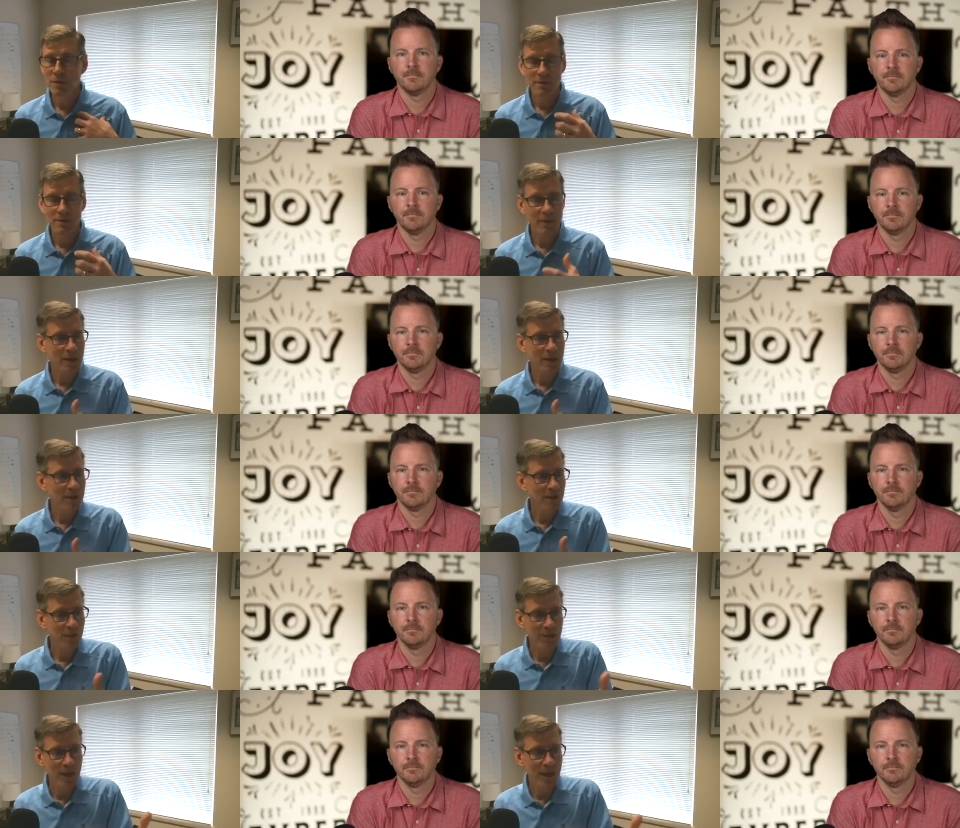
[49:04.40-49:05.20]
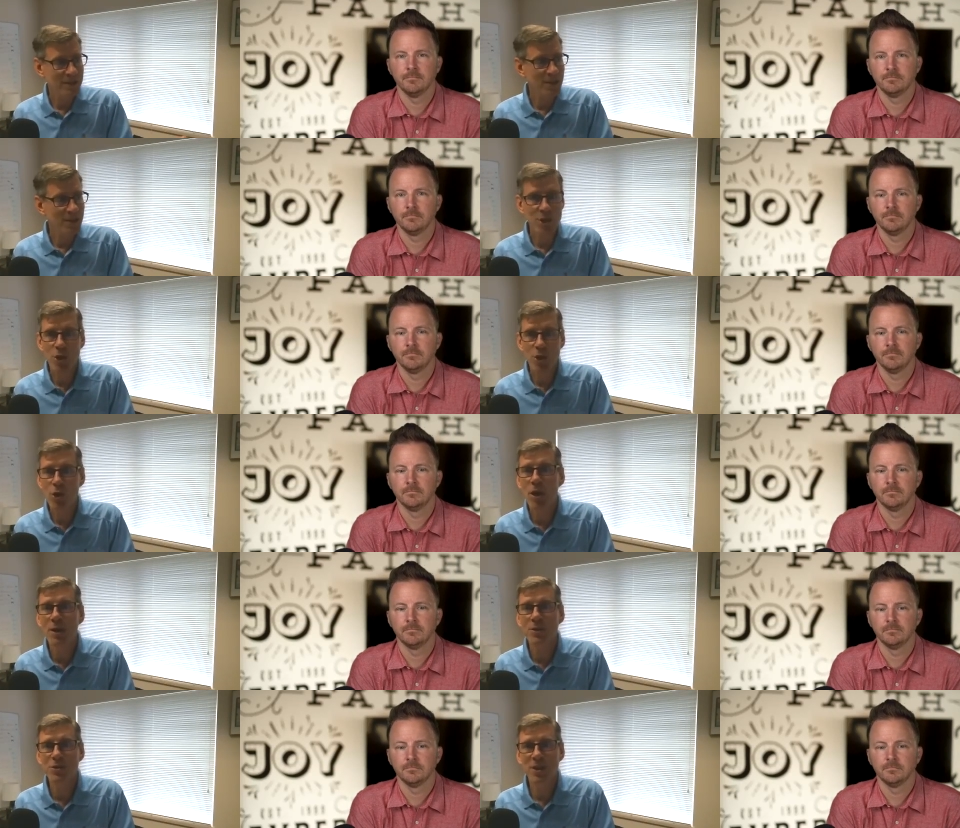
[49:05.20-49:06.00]
Speaker 1: right? That doesn't
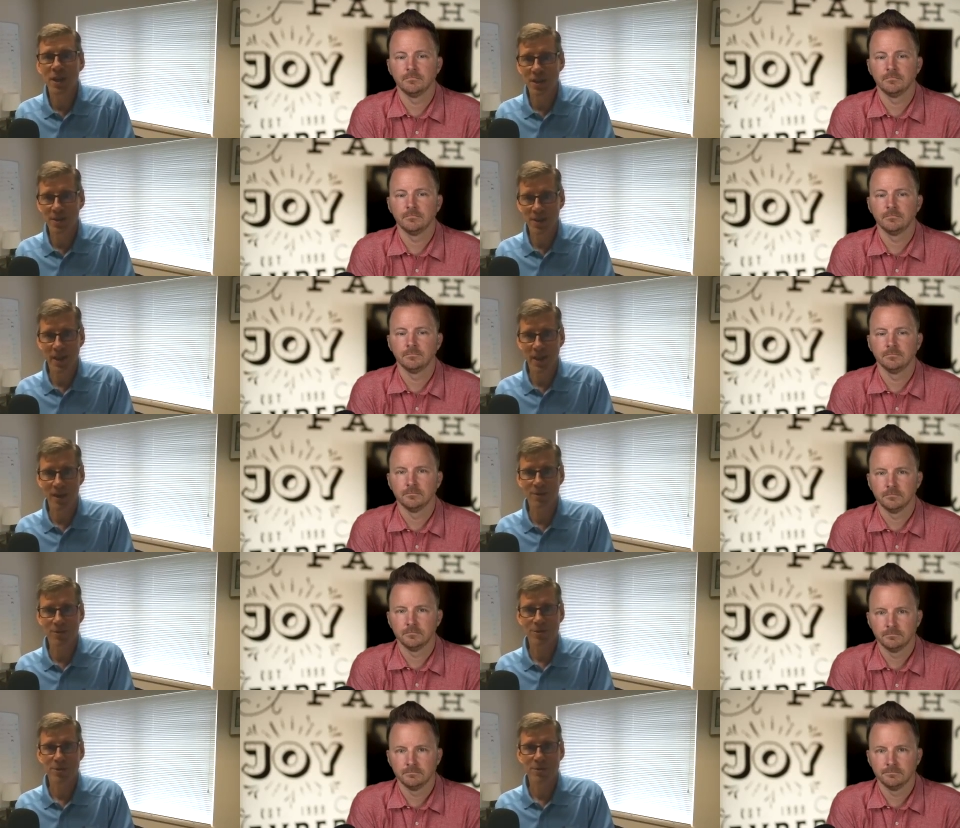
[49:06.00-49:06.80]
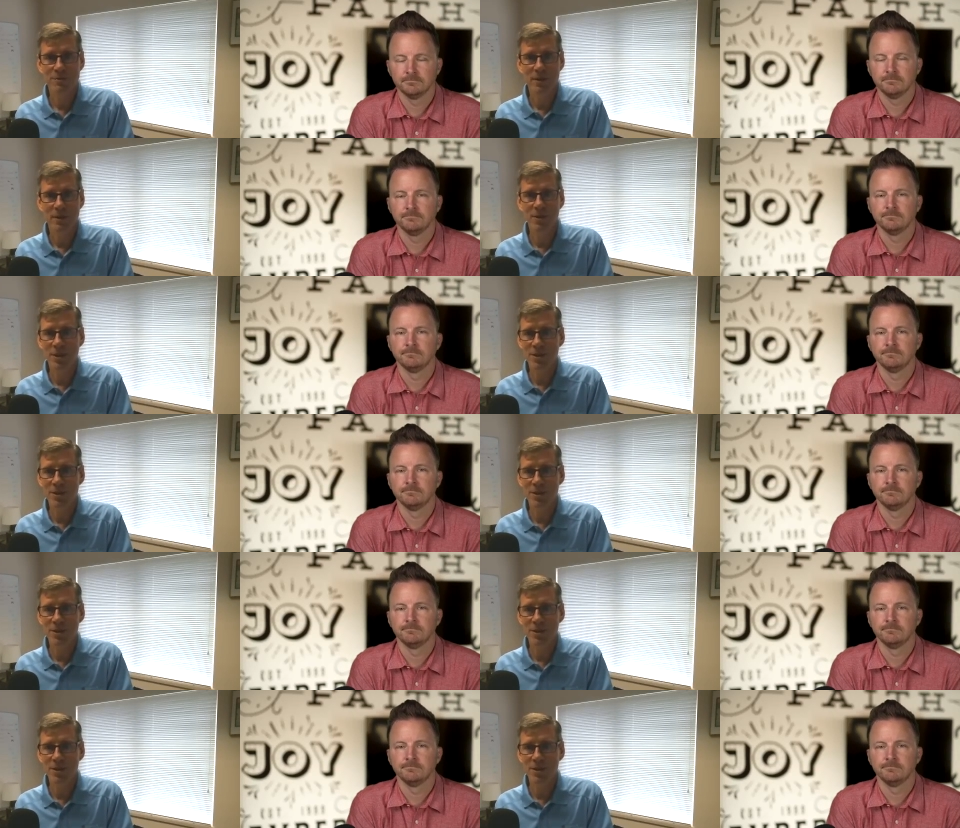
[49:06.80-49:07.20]
cost anything else, right?